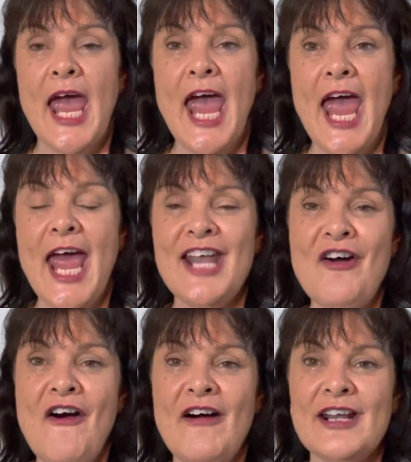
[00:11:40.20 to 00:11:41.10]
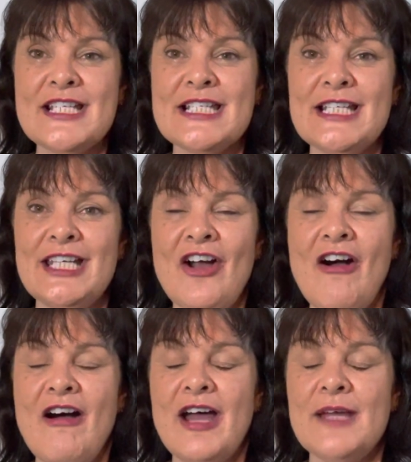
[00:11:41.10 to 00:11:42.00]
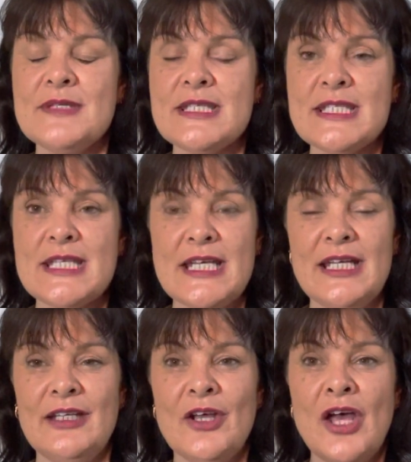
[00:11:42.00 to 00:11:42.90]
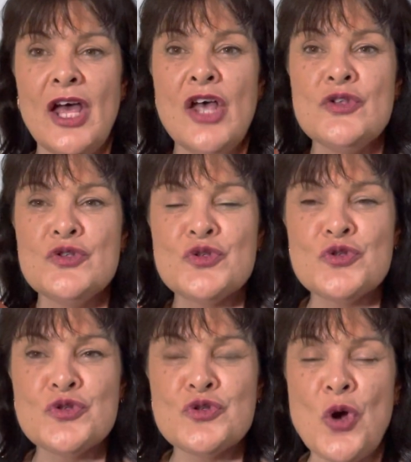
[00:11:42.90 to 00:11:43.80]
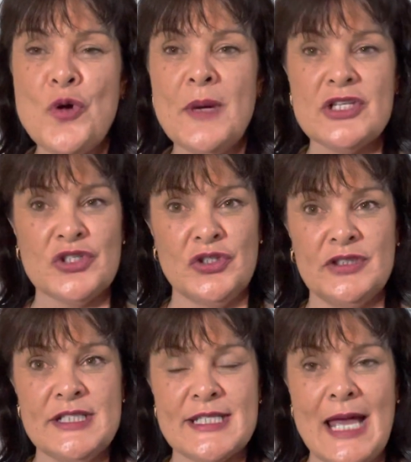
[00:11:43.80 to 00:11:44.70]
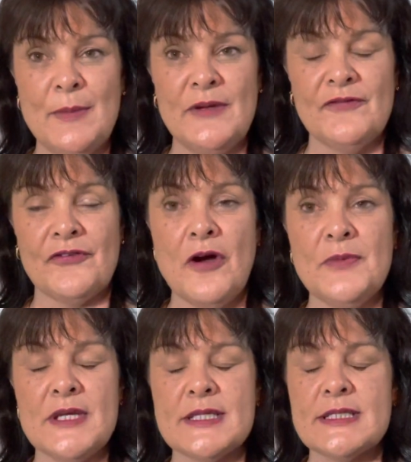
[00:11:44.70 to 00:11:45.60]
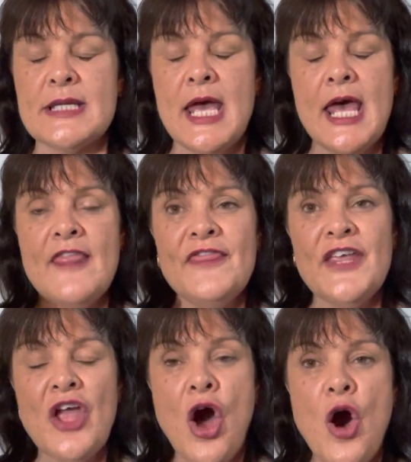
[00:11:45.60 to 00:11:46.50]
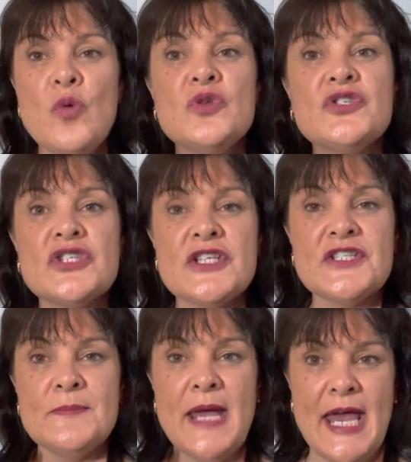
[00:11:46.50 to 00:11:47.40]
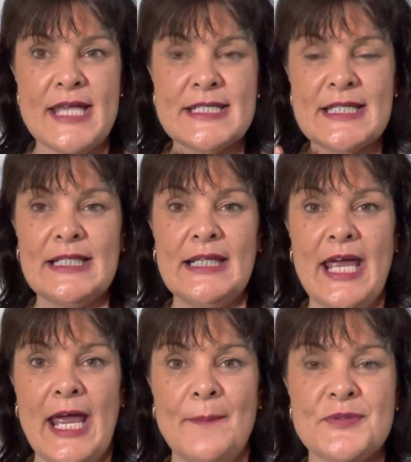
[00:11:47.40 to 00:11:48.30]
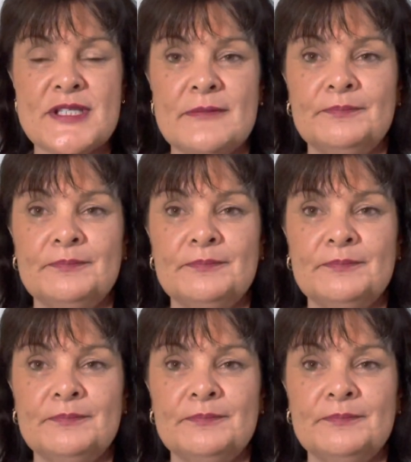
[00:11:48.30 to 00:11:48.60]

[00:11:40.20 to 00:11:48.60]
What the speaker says: And honestly, I am seeing so much goodness coming from this. The old system has to collapse.